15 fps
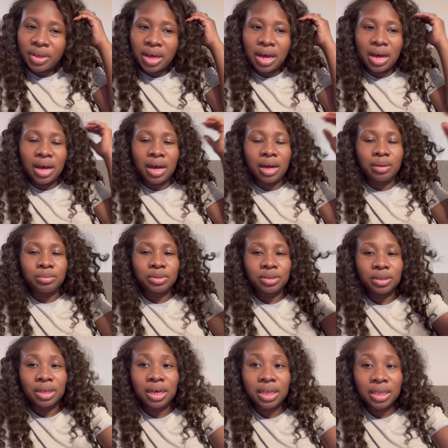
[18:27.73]
Um,
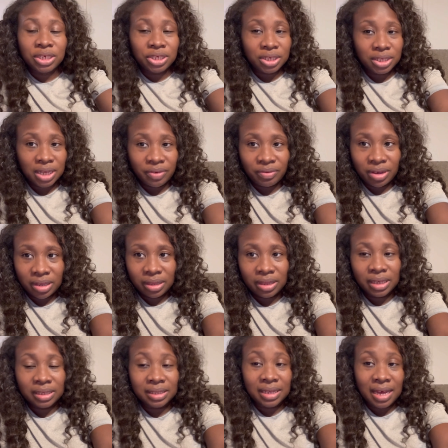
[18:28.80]
so luckily she doesn't have,
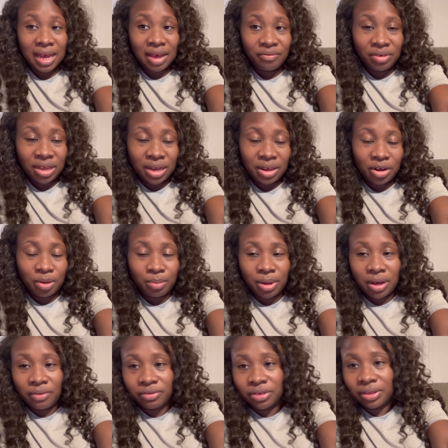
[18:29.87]
does not have any in her
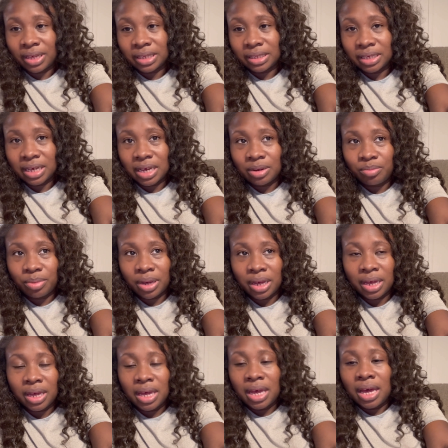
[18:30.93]
mouth, so that's good.
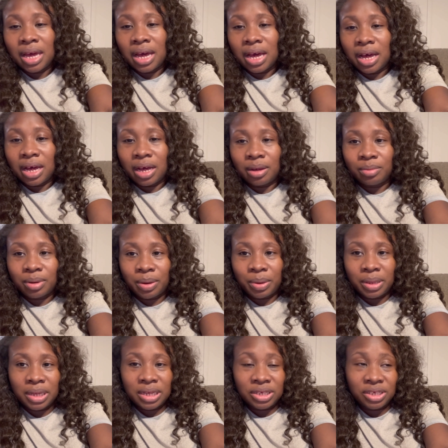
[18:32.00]
But um, I
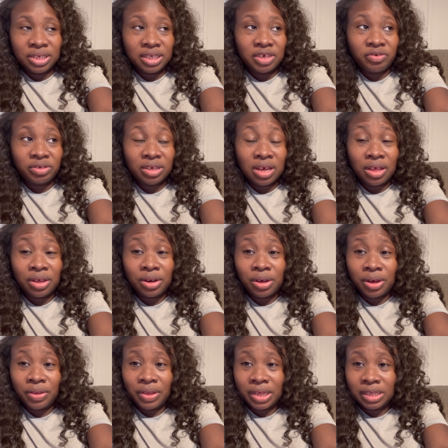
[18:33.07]
really can just give her
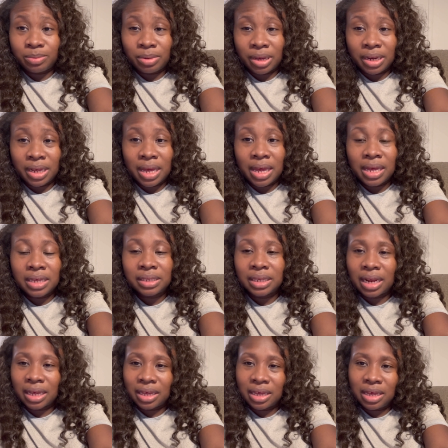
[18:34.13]
Tylenol and that's about it. He
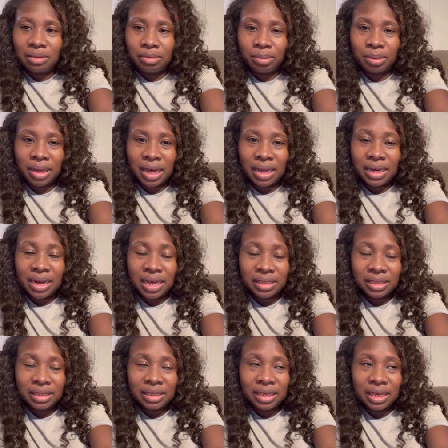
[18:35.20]
said I can keep applying
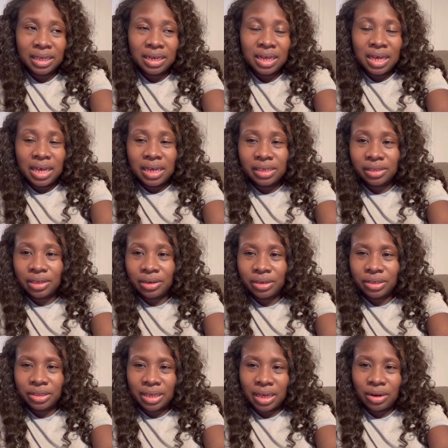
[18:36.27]
Desitin as
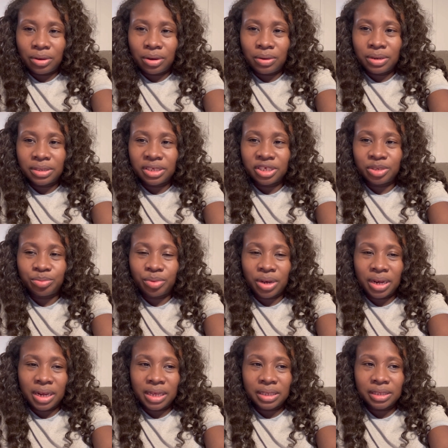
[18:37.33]
long as I don't notice it
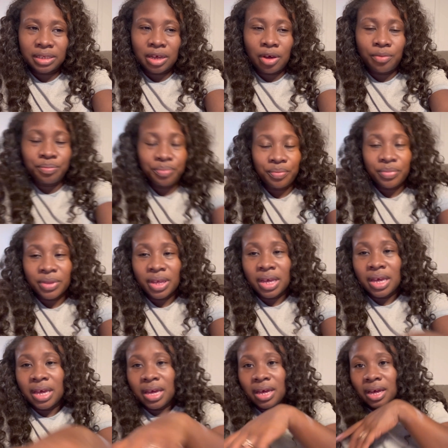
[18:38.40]
spreading. So
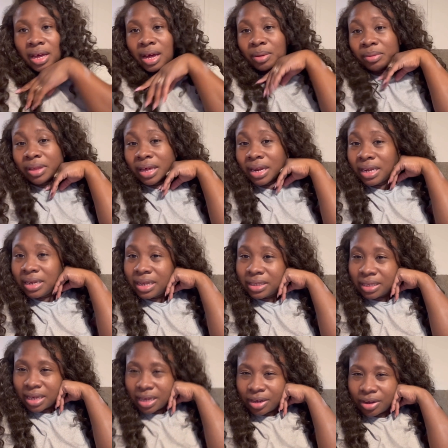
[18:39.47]
I'm glad I
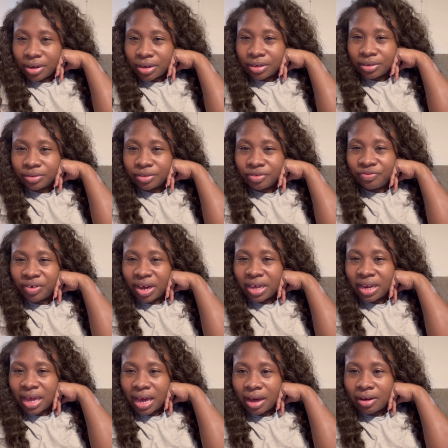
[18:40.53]
did take her to
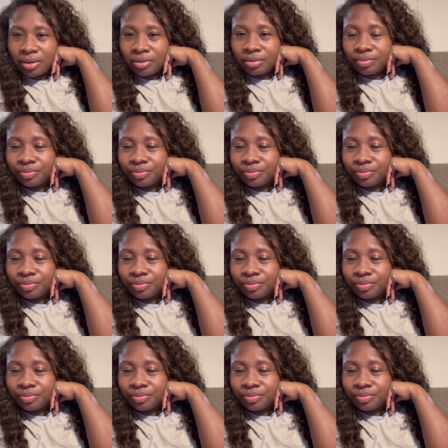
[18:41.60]
find out.